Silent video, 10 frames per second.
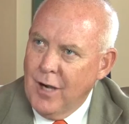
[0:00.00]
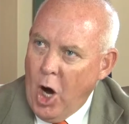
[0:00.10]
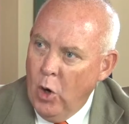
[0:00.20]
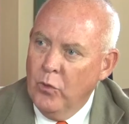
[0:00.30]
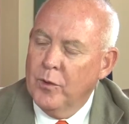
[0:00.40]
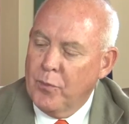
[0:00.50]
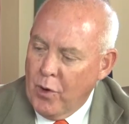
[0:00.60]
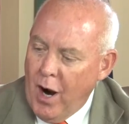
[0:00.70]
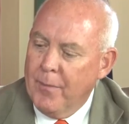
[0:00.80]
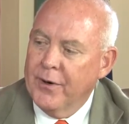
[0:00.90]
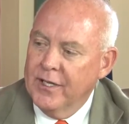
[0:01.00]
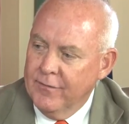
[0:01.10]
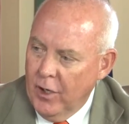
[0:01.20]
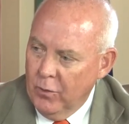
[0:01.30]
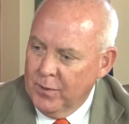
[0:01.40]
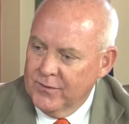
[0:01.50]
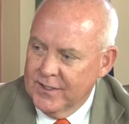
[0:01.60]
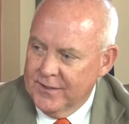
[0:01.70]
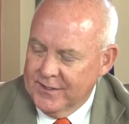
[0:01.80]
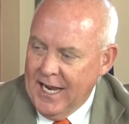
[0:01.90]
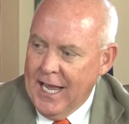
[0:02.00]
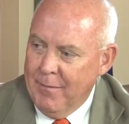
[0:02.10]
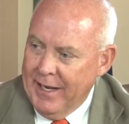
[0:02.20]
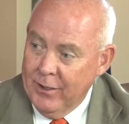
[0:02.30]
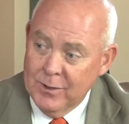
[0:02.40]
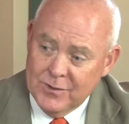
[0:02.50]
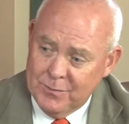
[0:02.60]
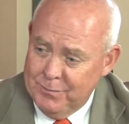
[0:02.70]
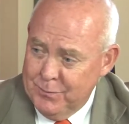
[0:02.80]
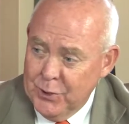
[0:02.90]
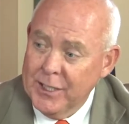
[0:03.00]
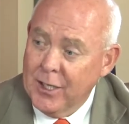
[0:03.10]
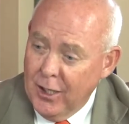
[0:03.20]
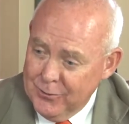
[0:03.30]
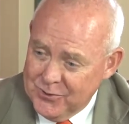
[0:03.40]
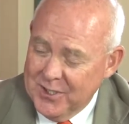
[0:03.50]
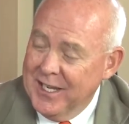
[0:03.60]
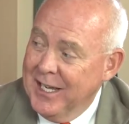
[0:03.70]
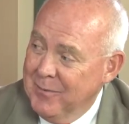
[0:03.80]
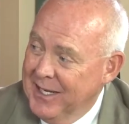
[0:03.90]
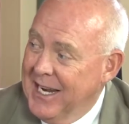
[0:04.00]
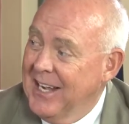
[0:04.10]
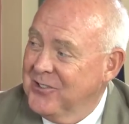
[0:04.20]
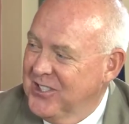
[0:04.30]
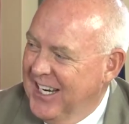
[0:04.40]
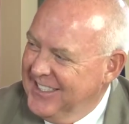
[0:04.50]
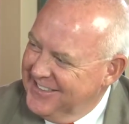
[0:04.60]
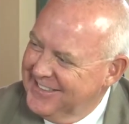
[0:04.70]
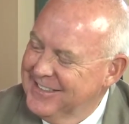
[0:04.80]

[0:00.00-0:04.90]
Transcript: on the property of Hopelands at the time? I know it's pretty close today, but it has changed.